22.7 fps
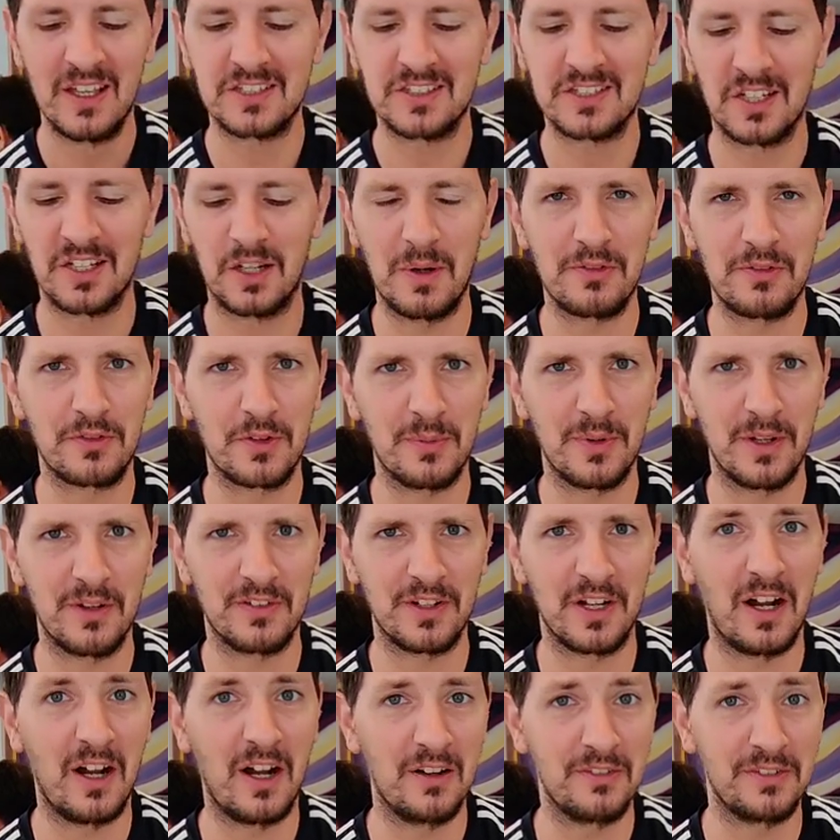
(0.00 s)
So I went for a bit of
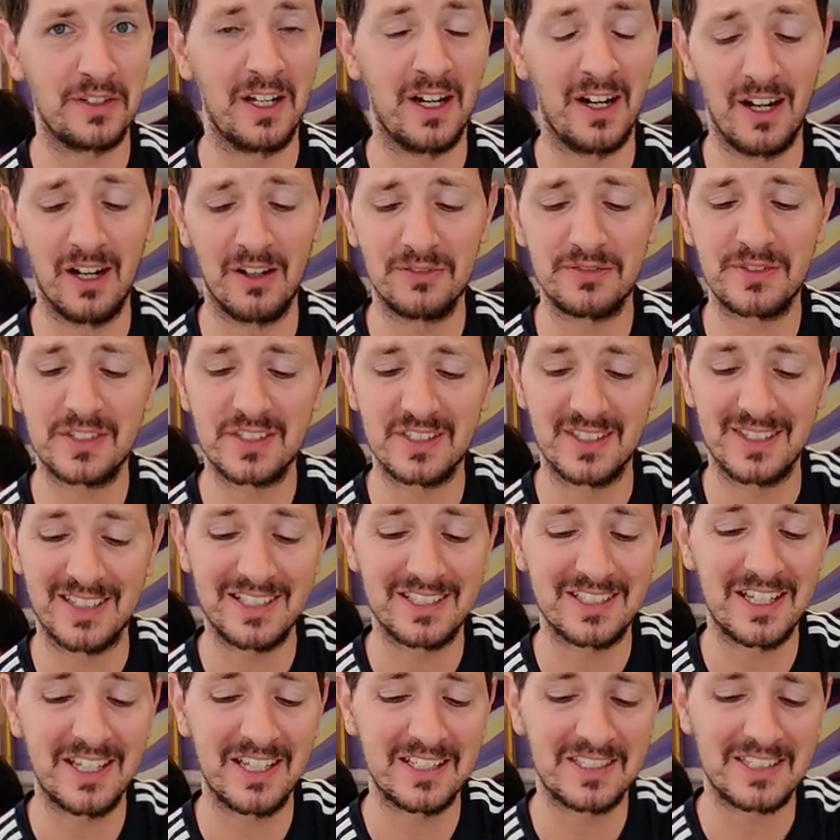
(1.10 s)
a half and half. So
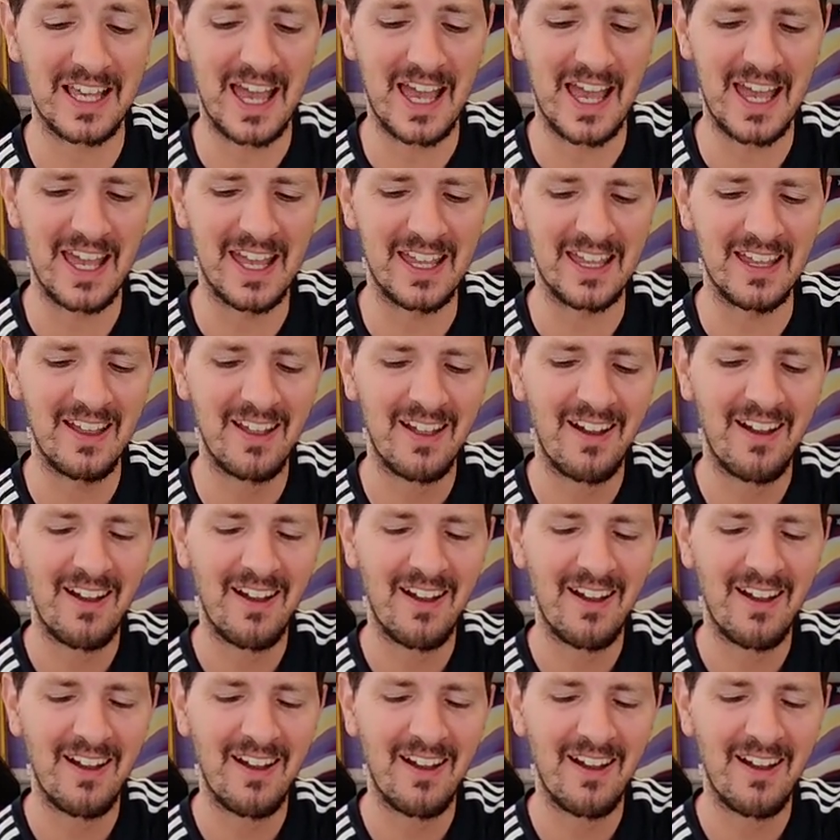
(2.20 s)
this is a